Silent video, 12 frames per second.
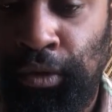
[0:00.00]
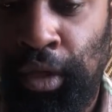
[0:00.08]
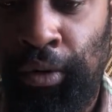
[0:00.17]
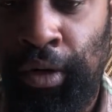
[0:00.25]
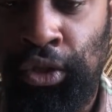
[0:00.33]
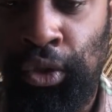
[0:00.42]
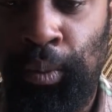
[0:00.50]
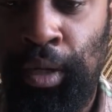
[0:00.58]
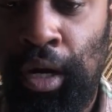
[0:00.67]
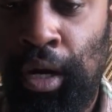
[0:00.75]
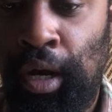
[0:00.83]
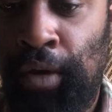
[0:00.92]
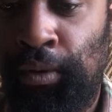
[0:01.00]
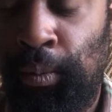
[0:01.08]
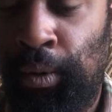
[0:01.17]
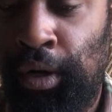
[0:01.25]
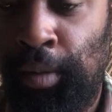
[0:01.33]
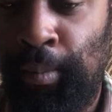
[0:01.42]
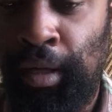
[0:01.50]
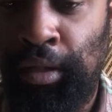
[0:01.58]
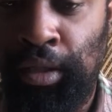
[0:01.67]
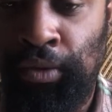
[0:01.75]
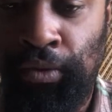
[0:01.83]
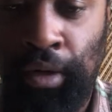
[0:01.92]
All right, so we're not going to have to worry about
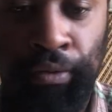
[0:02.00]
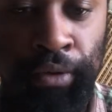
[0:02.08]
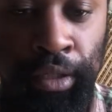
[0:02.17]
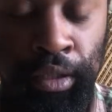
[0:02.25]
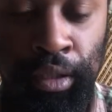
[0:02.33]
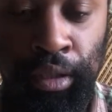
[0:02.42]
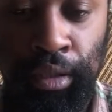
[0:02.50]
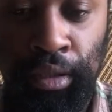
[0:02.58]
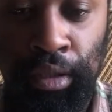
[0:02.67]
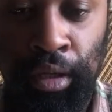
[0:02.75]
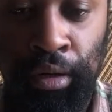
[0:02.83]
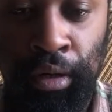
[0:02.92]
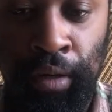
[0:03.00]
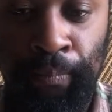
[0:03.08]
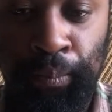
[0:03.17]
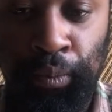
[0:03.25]
these far-fetched things, all right,